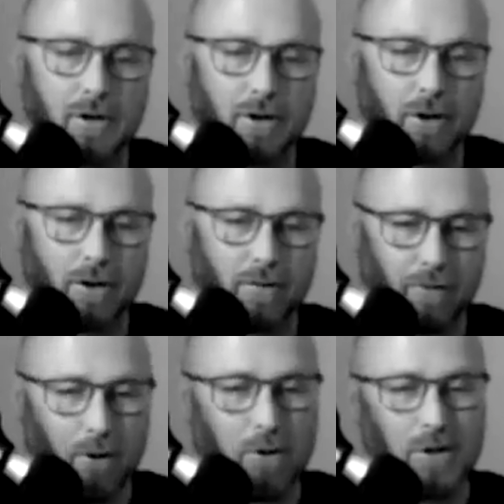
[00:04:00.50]
are
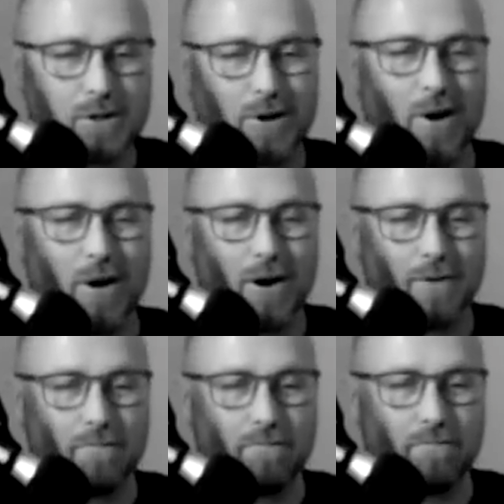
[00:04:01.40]
focused
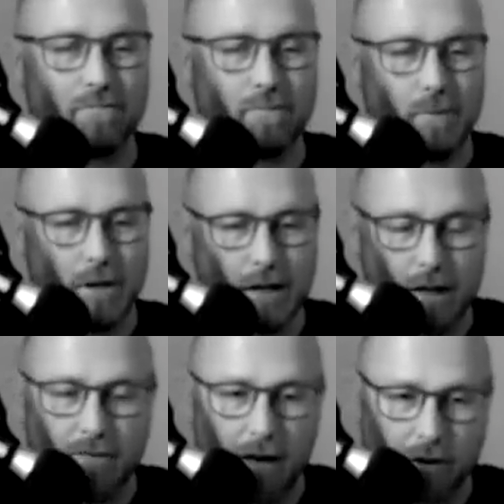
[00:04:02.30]
on
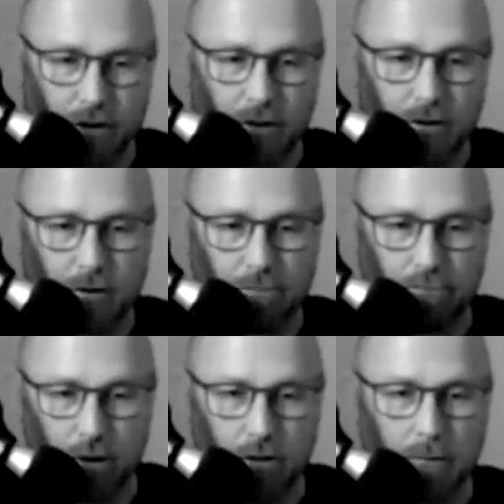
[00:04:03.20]
innovation, so
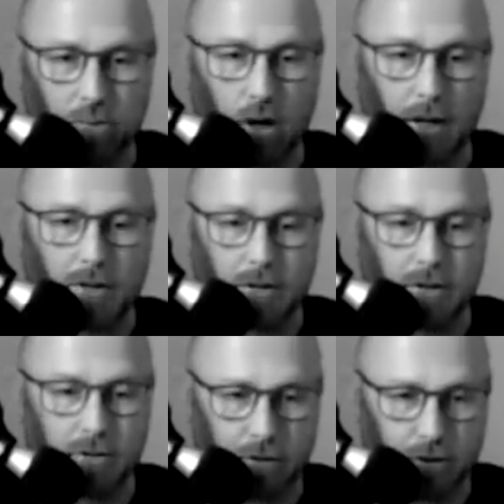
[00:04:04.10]
building products and
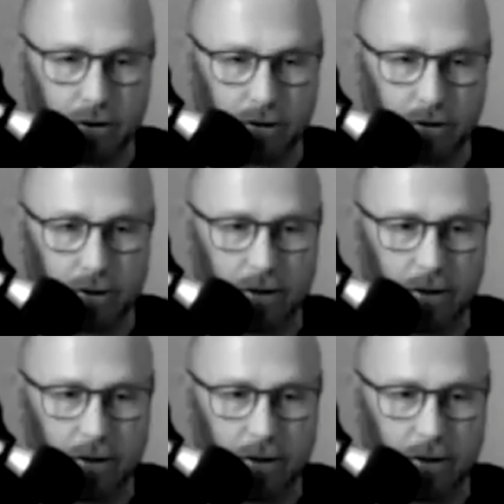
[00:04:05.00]
solutions